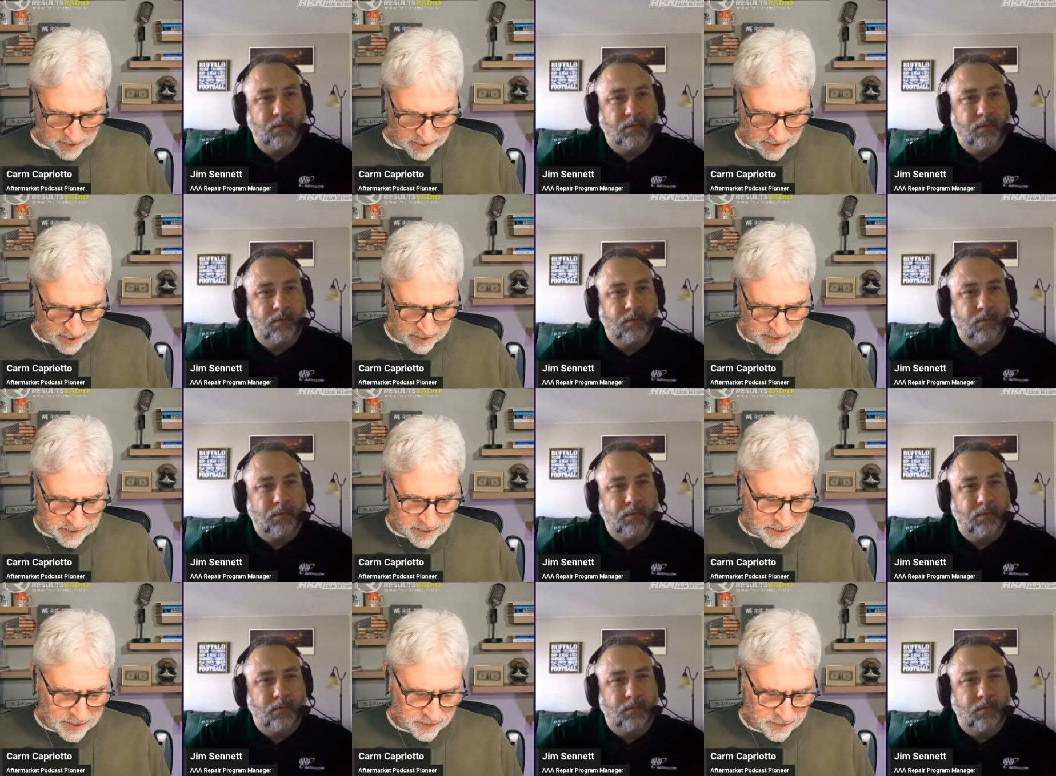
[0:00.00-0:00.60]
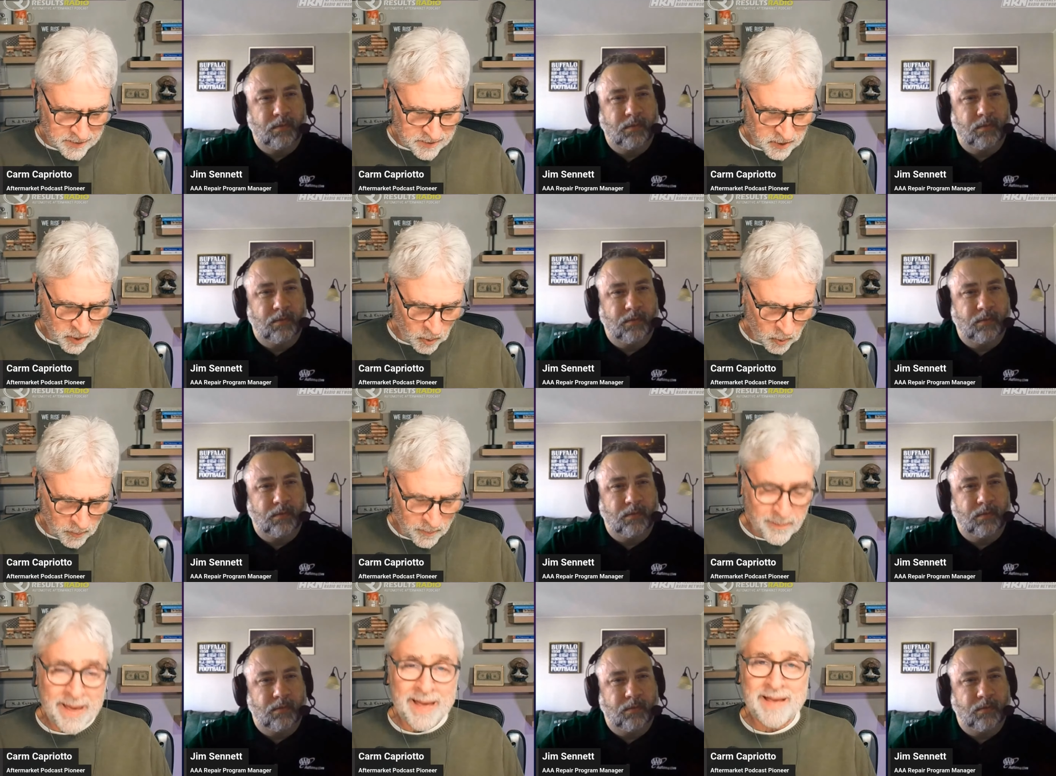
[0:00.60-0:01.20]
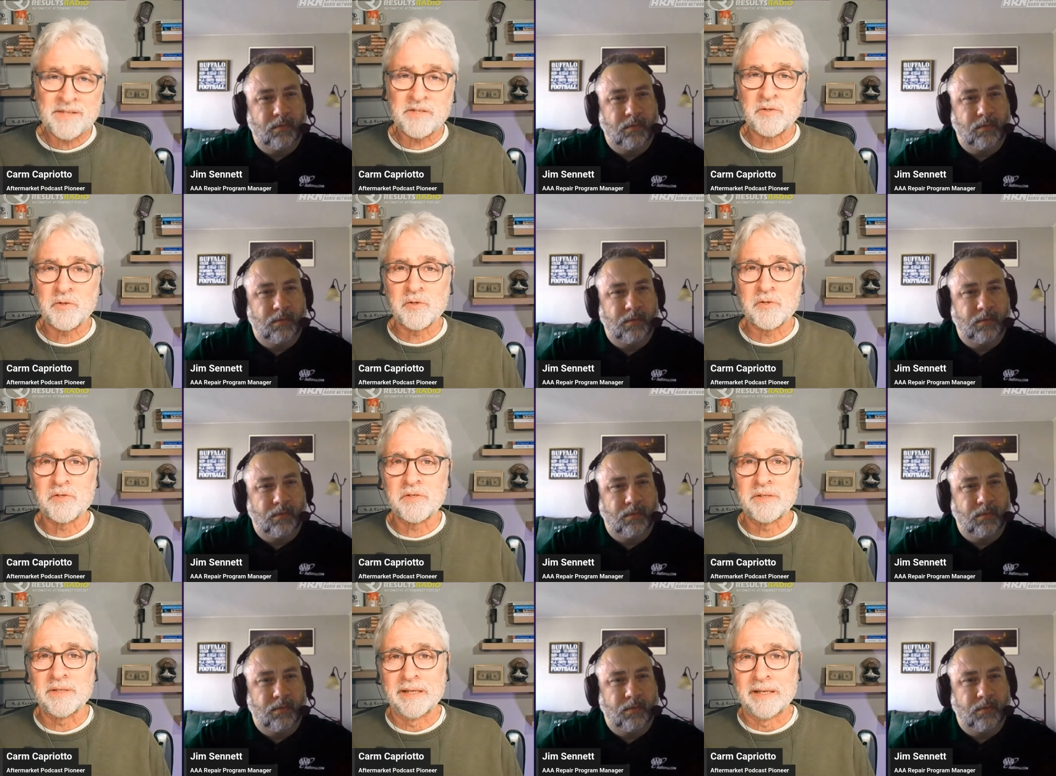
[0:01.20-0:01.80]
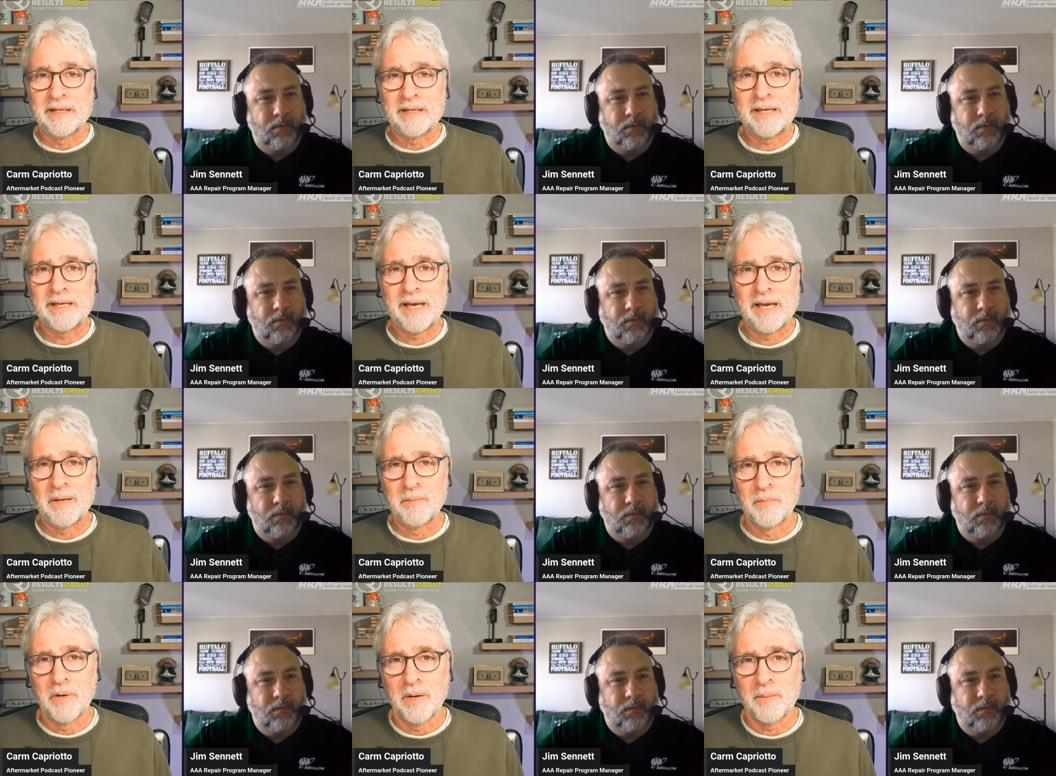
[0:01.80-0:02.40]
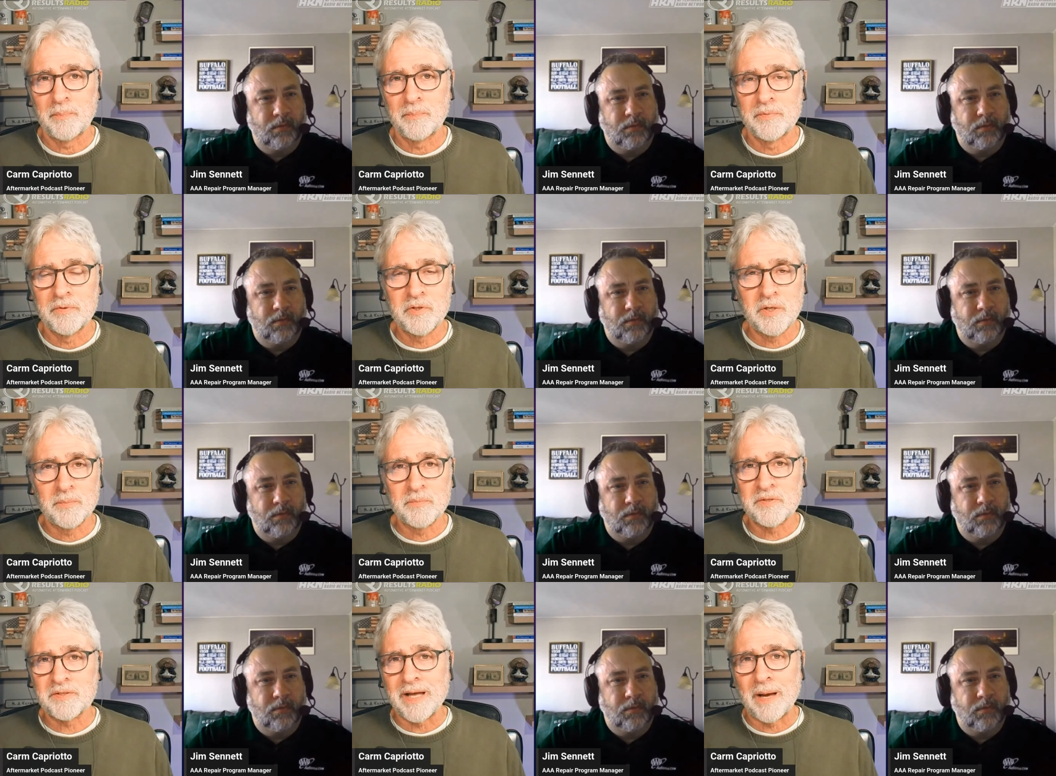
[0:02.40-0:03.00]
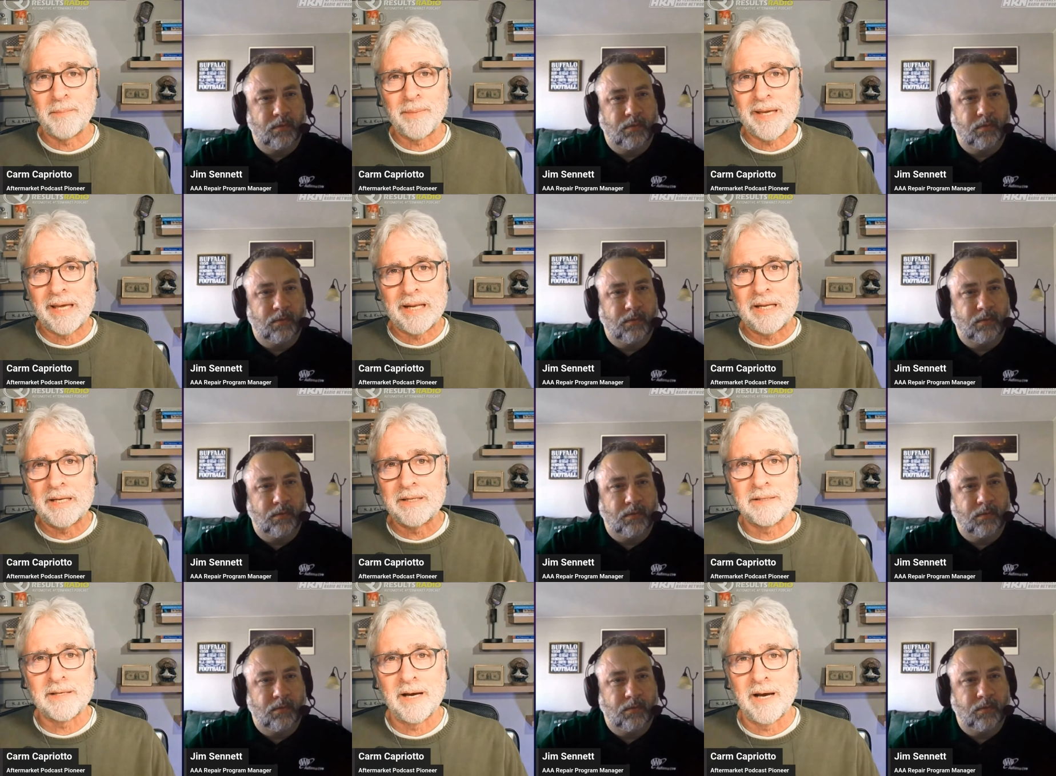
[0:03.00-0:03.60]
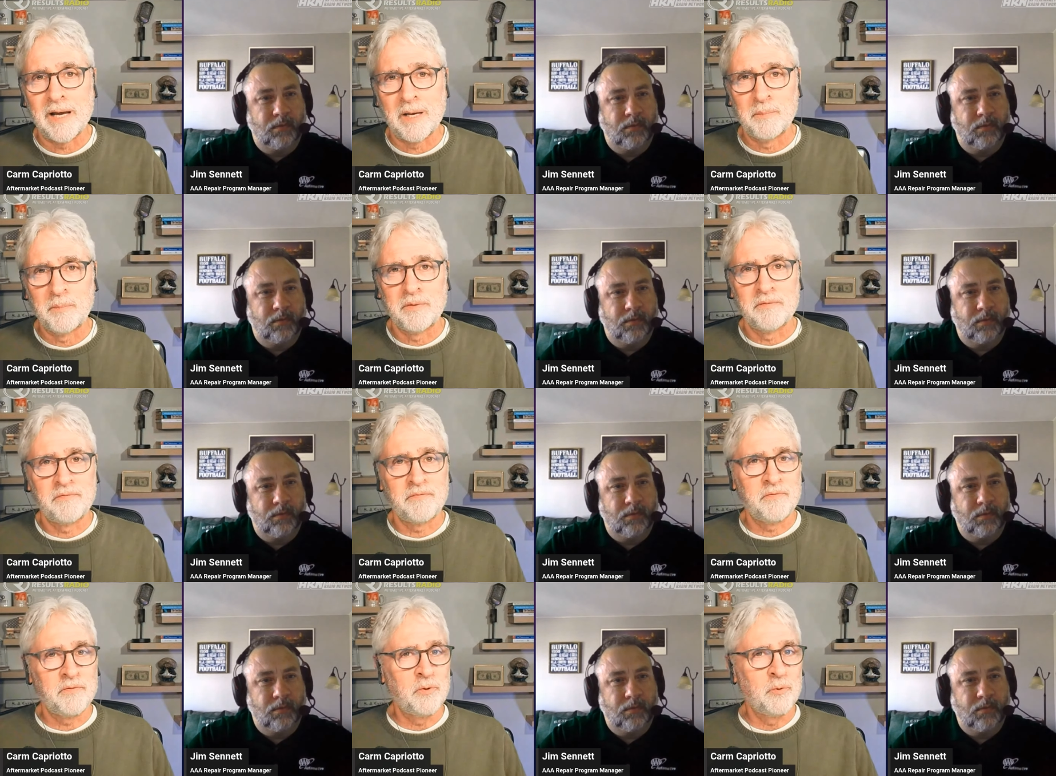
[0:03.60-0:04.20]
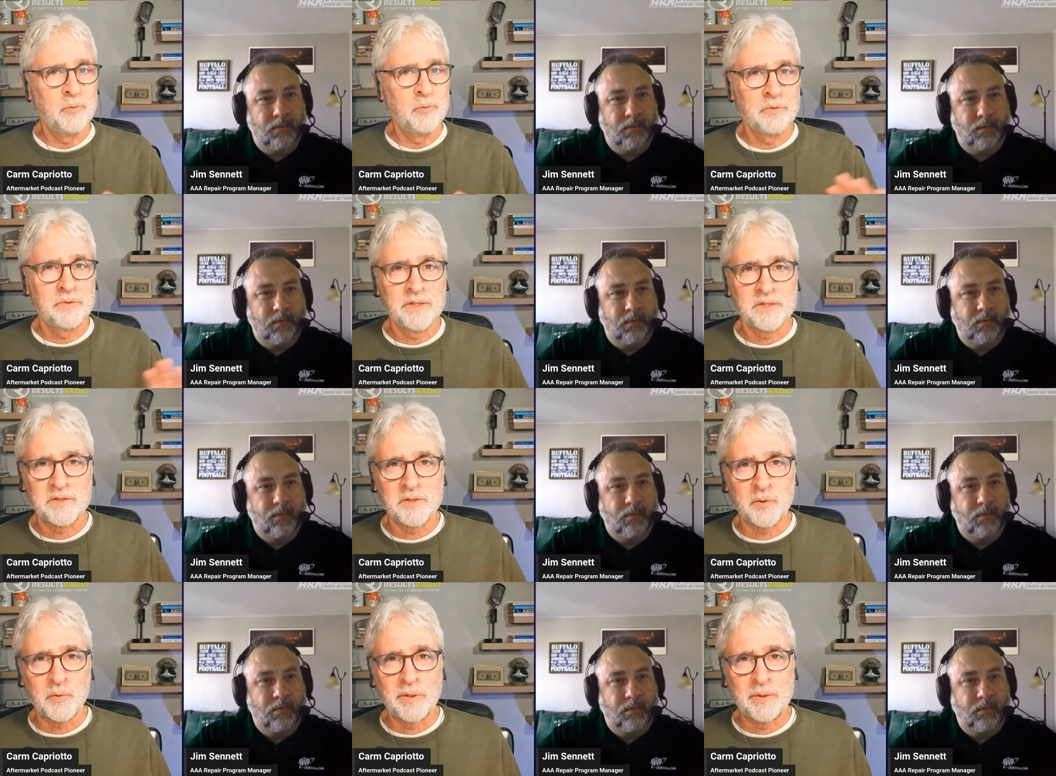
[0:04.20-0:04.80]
Speaker 1: And then this whole master's thing came up. Jim, stop me anytime if you disagree